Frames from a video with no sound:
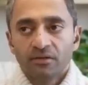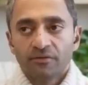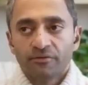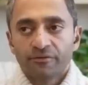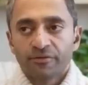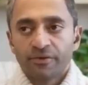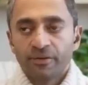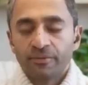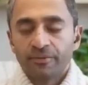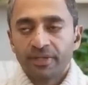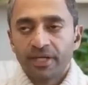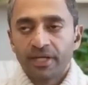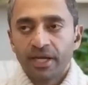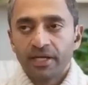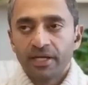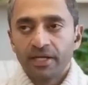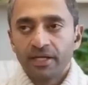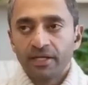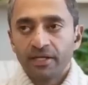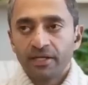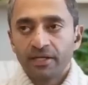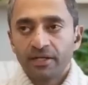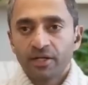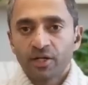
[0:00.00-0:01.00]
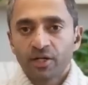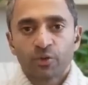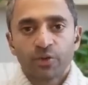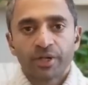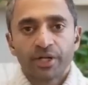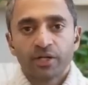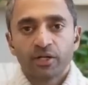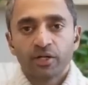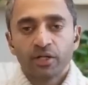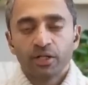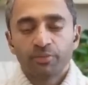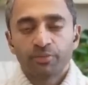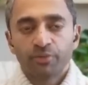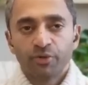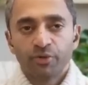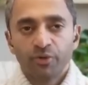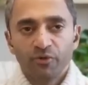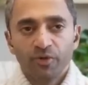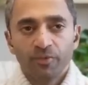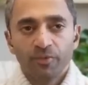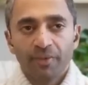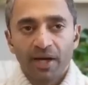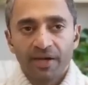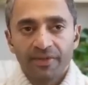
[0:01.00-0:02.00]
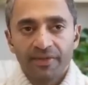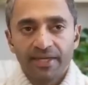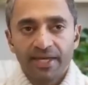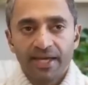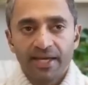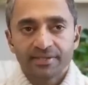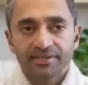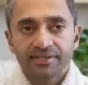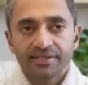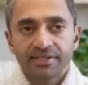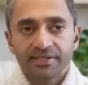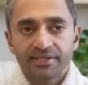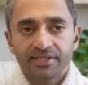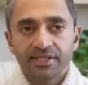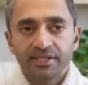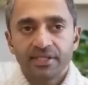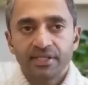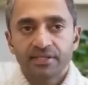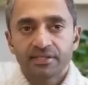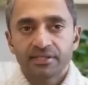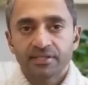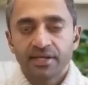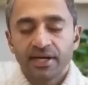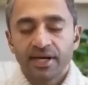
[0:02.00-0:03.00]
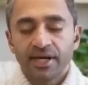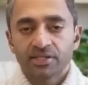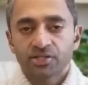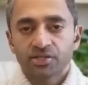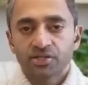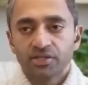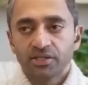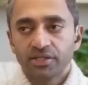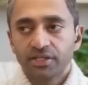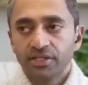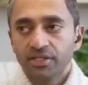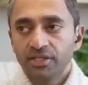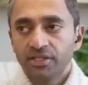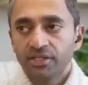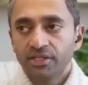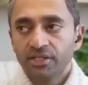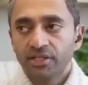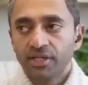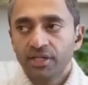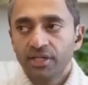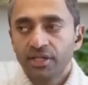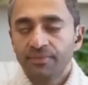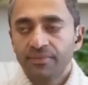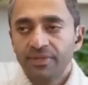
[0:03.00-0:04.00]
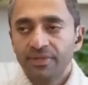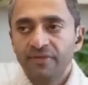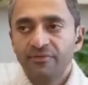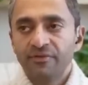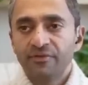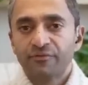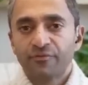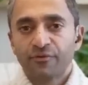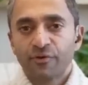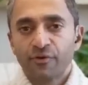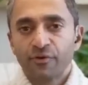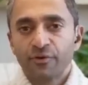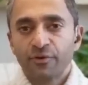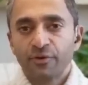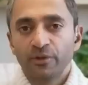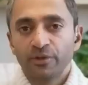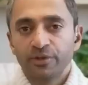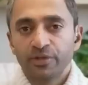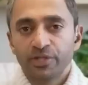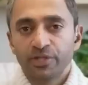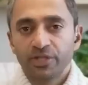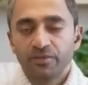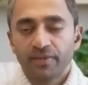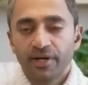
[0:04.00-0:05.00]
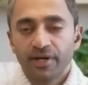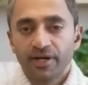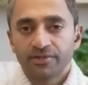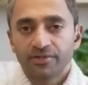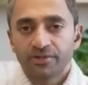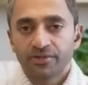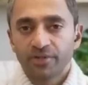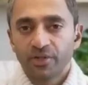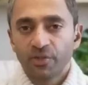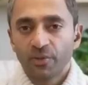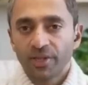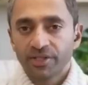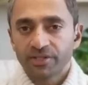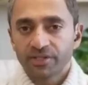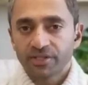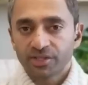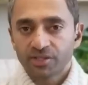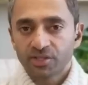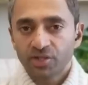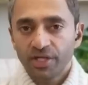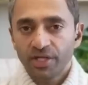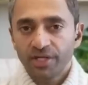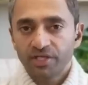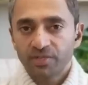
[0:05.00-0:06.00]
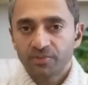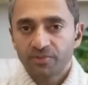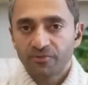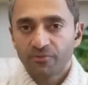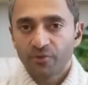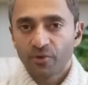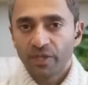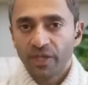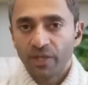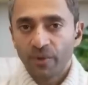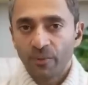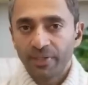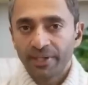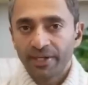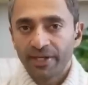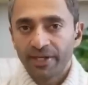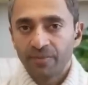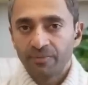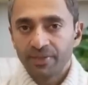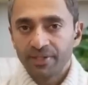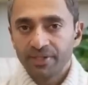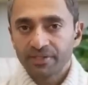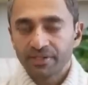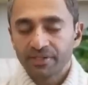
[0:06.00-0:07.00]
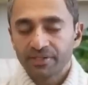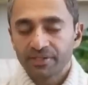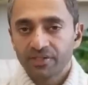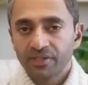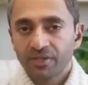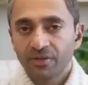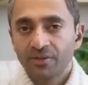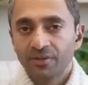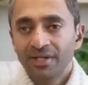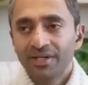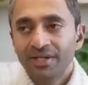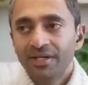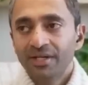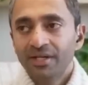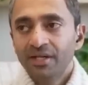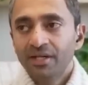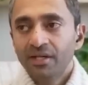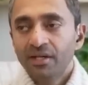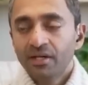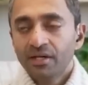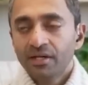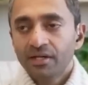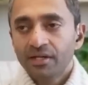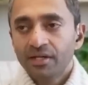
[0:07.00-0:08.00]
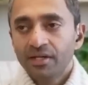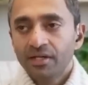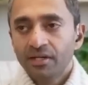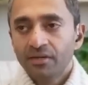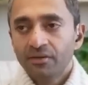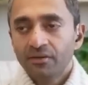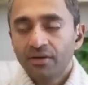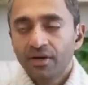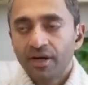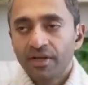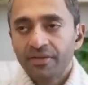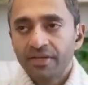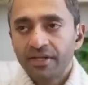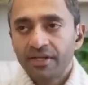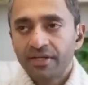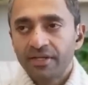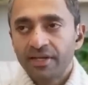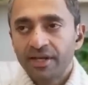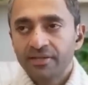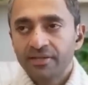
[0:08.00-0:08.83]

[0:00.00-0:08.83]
from getting a critical approval by the SEC to actually even further legitimized their US exchange before they went out of business. So I think